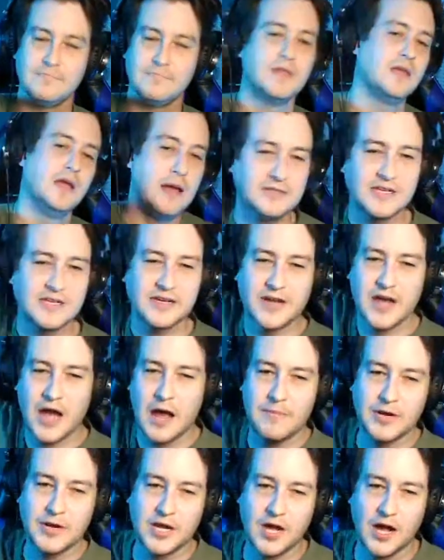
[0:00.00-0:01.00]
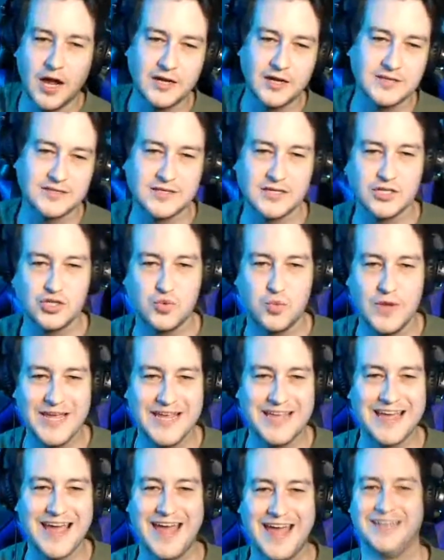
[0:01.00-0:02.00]
Hamilton Comic Con is this
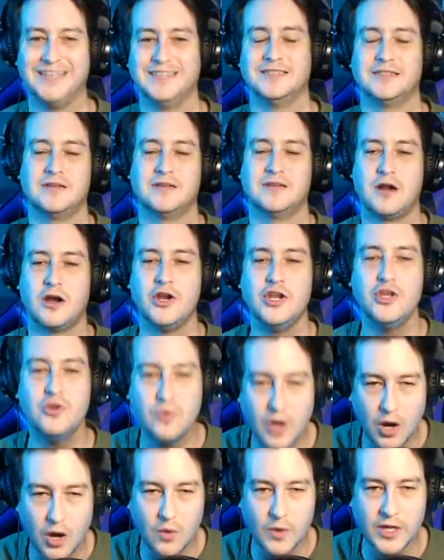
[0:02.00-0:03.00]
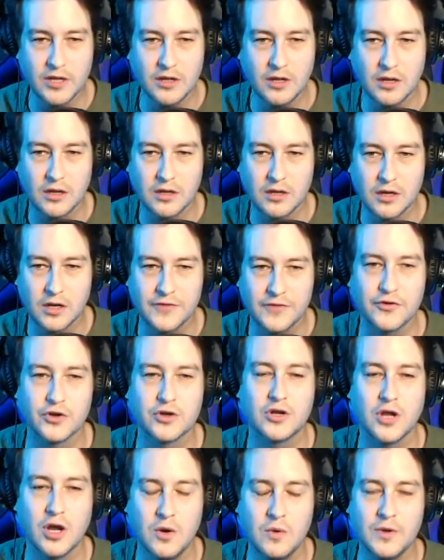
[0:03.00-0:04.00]
weekend. Are you going? If you're
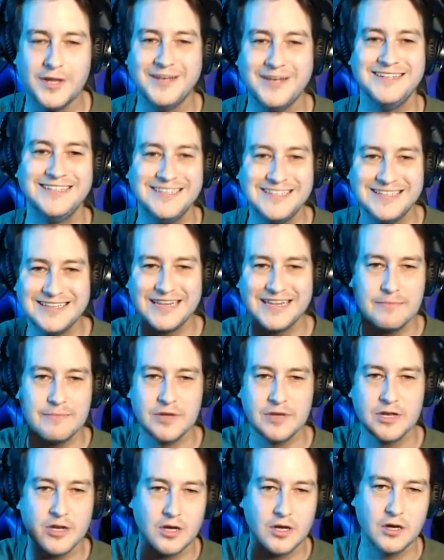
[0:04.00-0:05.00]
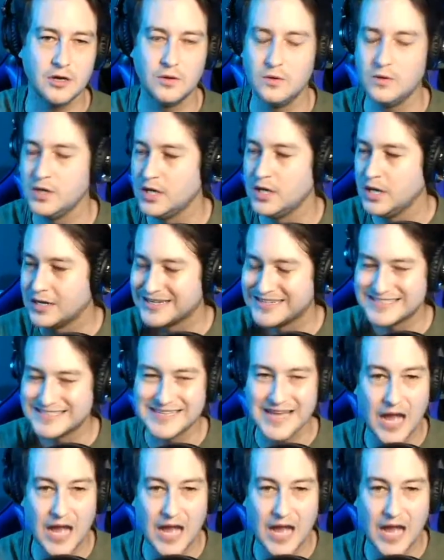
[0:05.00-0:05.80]
going, let me know because